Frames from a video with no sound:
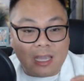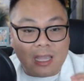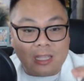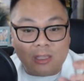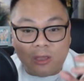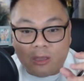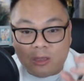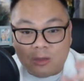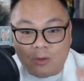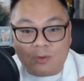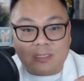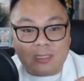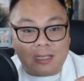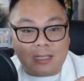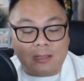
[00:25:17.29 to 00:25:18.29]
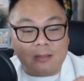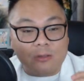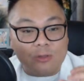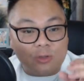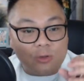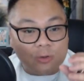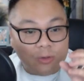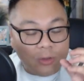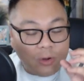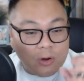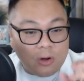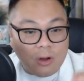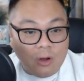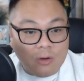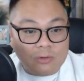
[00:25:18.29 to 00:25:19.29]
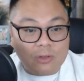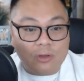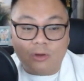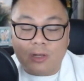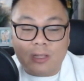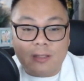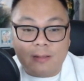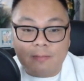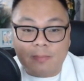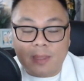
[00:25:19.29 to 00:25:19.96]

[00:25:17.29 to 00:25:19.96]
and you use it to your own good,